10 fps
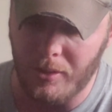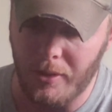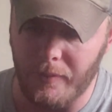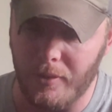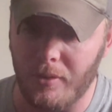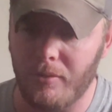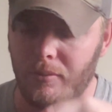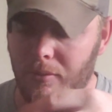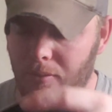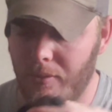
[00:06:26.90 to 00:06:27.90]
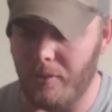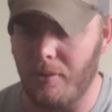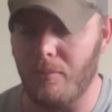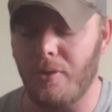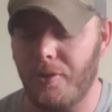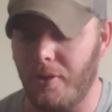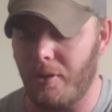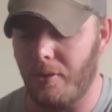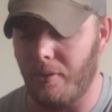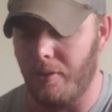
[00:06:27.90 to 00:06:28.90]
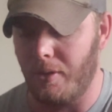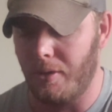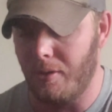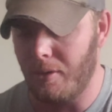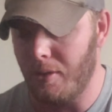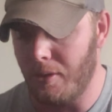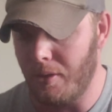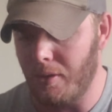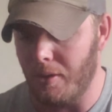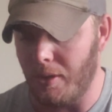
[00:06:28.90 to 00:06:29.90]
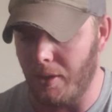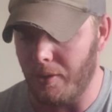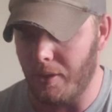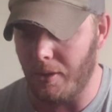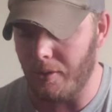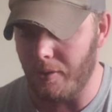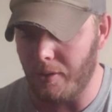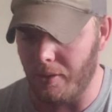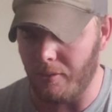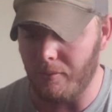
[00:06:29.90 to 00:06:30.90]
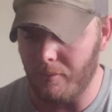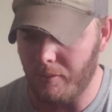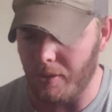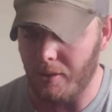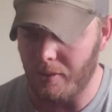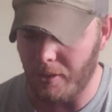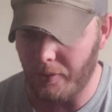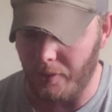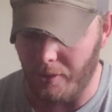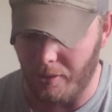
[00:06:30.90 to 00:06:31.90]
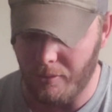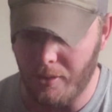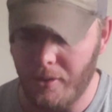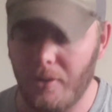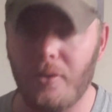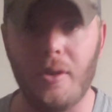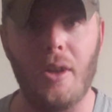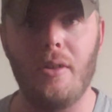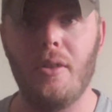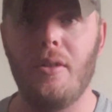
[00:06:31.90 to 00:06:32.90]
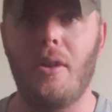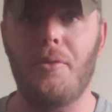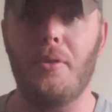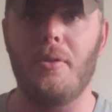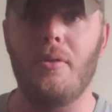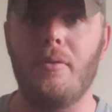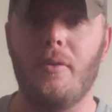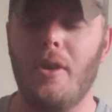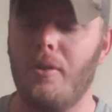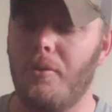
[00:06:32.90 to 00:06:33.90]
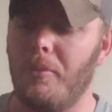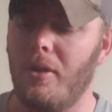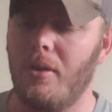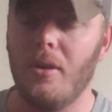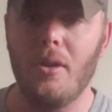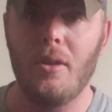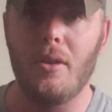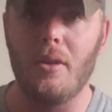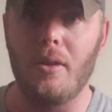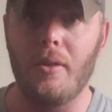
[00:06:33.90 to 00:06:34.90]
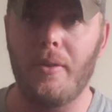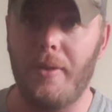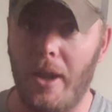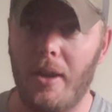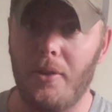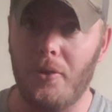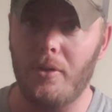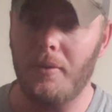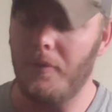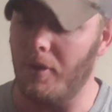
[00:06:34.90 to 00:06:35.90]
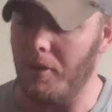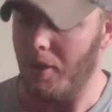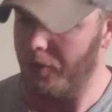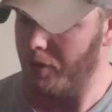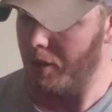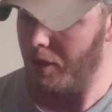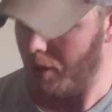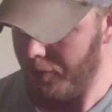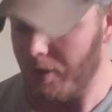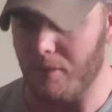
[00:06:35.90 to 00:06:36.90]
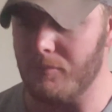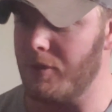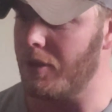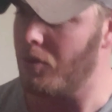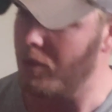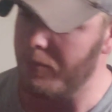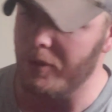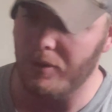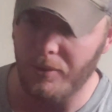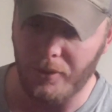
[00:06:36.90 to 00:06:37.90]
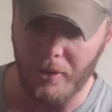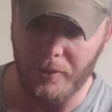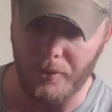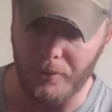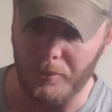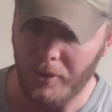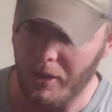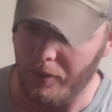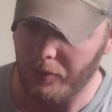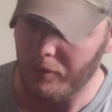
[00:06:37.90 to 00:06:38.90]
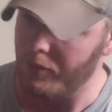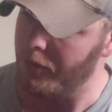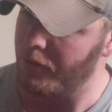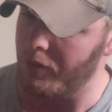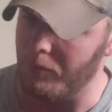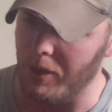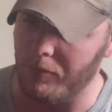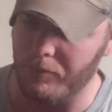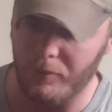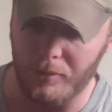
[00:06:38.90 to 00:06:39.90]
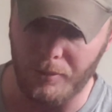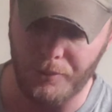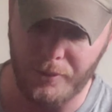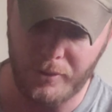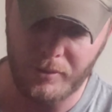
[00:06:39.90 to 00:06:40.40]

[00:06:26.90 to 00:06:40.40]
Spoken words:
Even though you want to stick the antenna down. Okay, I see now. So yeah, I'll turn it over. That looks better. That is a good fit, guys. Hey, I think I'm going to get quite a bit of use out of this little case. Let's see about closing